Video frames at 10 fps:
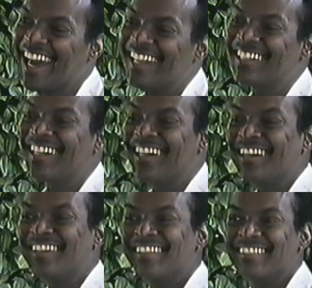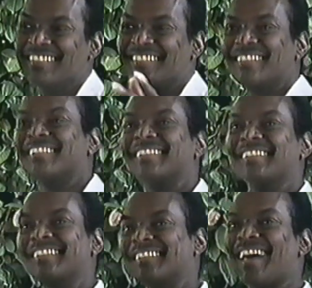and,
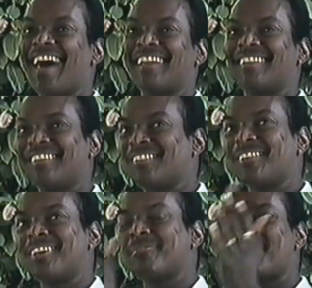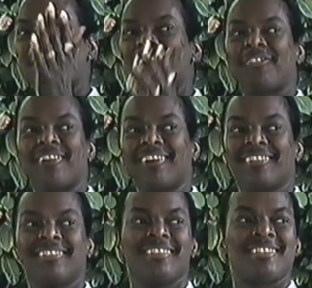uh, and it'll be paid for.
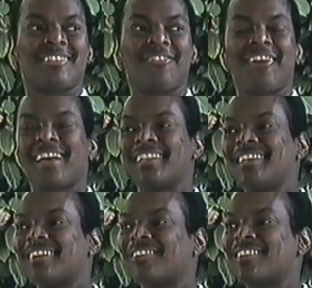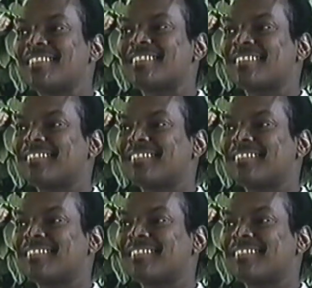So finally he agreed to